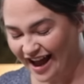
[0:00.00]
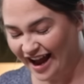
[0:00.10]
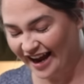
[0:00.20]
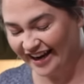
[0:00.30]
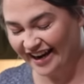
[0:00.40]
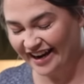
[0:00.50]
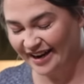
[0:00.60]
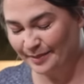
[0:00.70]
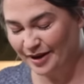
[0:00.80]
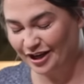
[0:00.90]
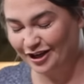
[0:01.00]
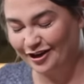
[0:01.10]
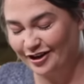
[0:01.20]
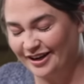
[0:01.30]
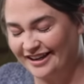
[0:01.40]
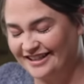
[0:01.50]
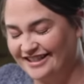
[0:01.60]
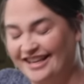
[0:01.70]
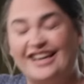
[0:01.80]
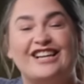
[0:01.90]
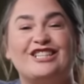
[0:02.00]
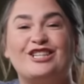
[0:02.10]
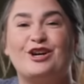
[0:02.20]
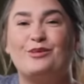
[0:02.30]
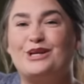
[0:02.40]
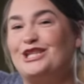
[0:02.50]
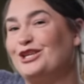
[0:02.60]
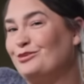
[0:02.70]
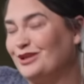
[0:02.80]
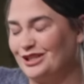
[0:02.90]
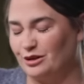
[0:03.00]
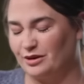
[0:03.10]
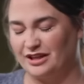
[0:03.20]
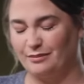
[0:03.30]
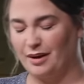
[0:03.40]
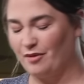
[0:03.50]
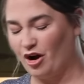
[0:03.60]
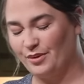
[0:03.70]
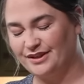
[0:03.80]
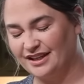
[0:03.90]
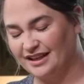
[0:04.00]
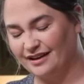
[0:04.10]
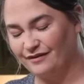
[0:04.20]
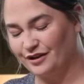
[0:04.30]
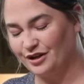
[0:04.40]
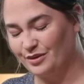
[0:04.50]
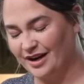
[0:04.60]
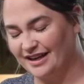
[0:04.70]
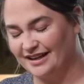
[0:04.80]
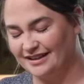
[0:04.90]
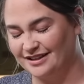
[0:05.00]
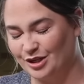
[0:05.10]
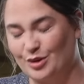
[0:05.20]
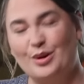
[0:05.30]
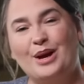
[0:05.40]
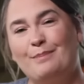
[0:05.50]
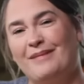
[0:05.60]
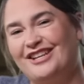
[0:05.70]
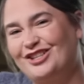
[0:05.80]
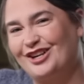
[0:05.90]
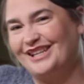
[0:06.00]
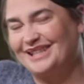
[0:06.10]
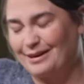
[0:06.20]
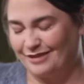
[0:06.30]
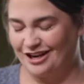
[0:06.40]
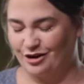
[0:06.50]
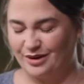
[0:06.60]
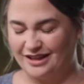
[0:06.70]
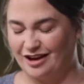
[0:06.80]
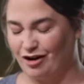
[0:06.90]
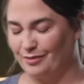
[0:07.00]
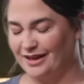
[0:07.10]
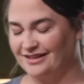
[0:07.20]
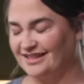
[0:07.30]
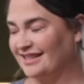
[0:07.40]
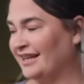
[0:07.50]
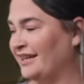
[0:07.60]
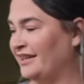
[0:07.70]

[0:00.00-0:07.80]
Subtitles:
I am curious to know what you would do with them. I'm always looking for new ideas, so make sure and let me know in the comments.